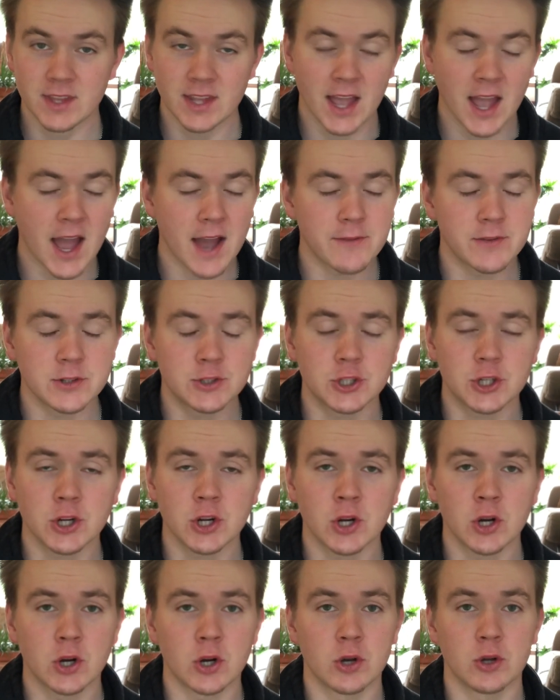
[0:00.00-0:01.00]
average
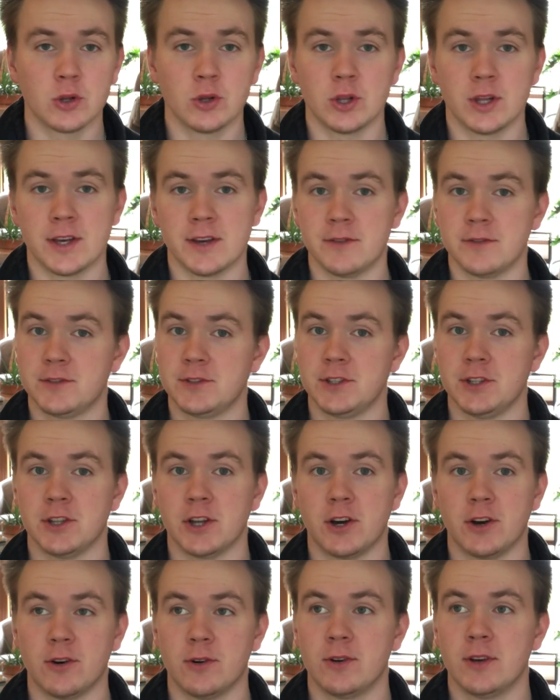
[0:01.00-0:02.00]
girl who lives,
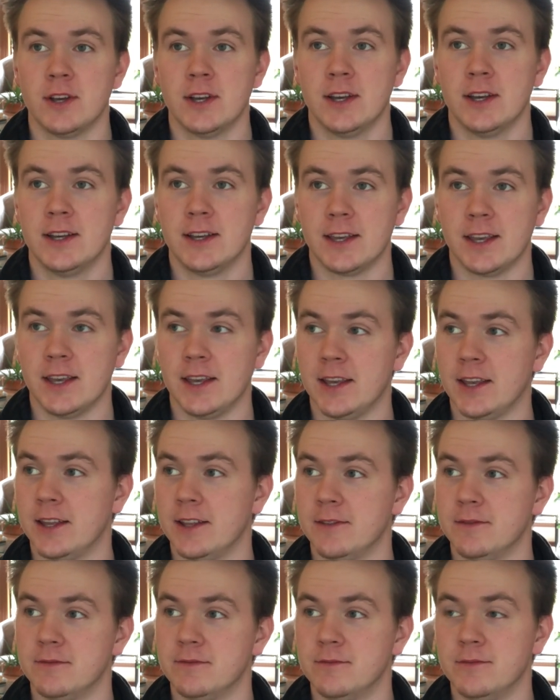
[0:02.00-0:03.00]

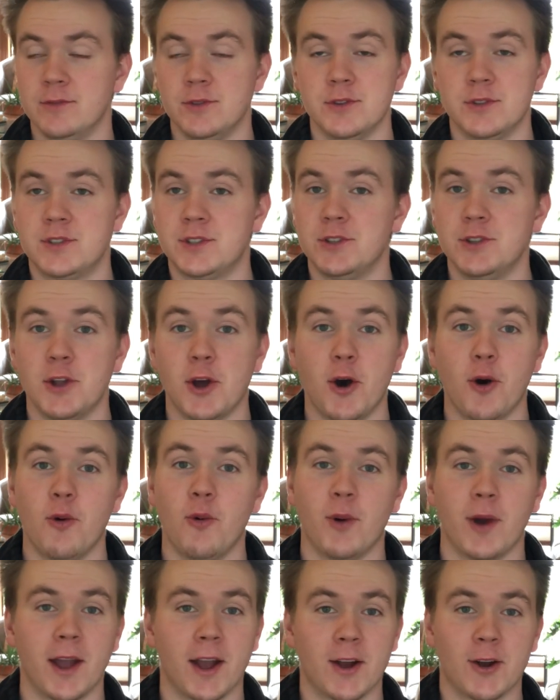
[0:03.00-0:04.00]
in
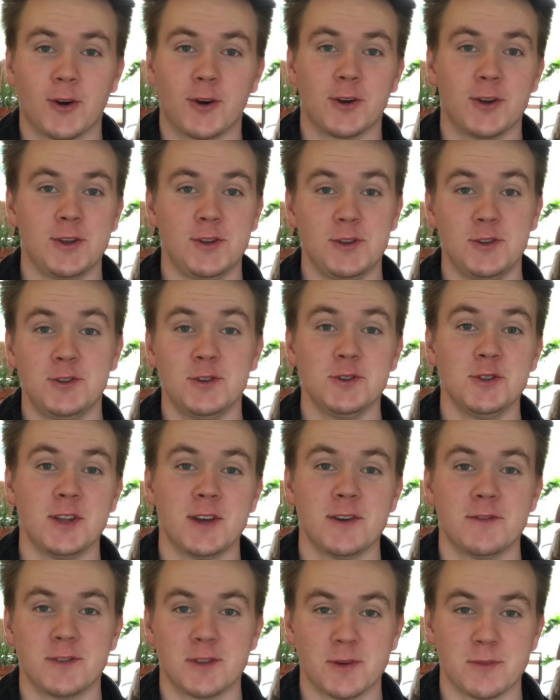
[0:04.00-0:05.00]
nowhere, or you do
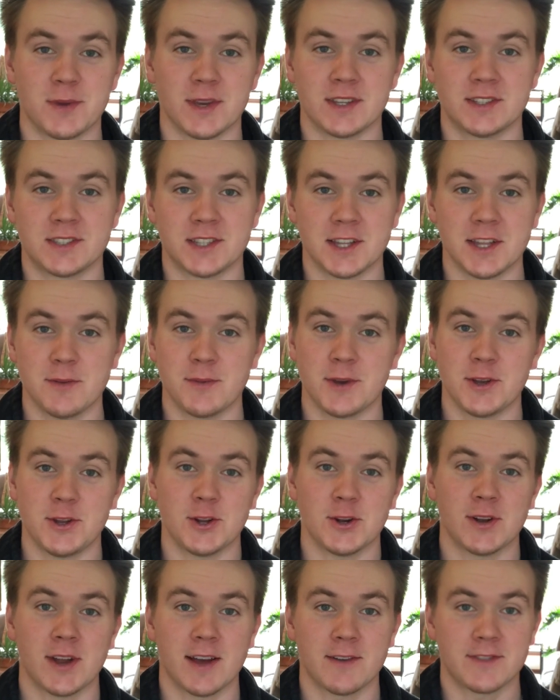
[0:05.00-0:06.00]
live in a big city but you
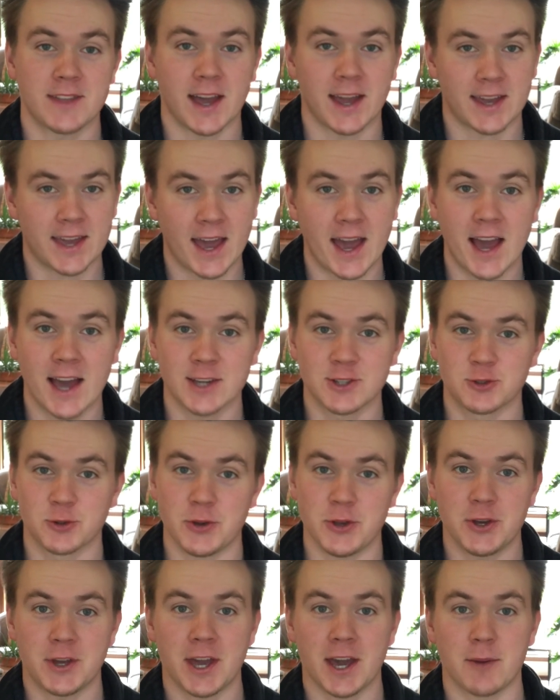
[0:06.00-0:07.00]
don't have that cash, or
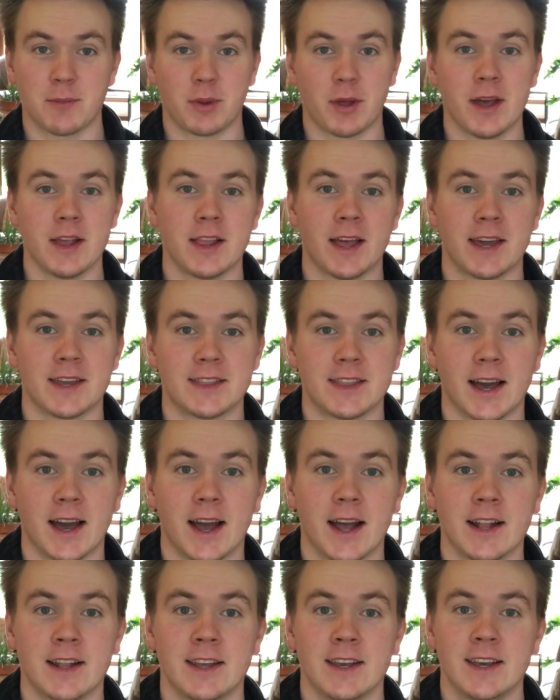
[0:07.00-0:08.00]
you can't play like
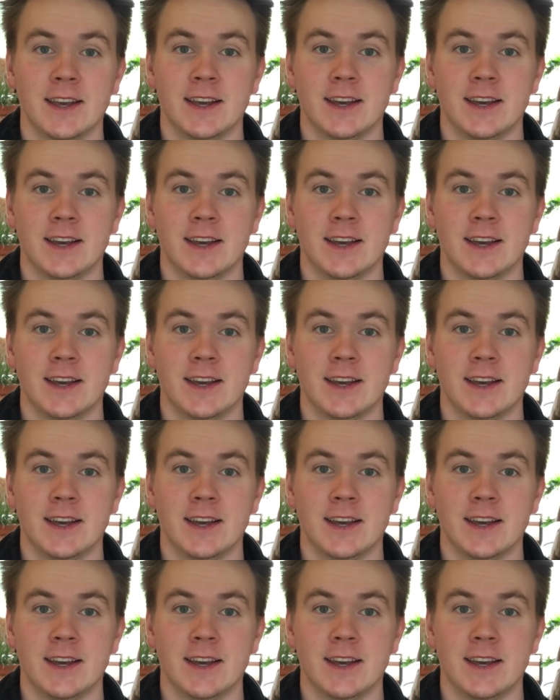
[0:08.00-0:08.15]
that,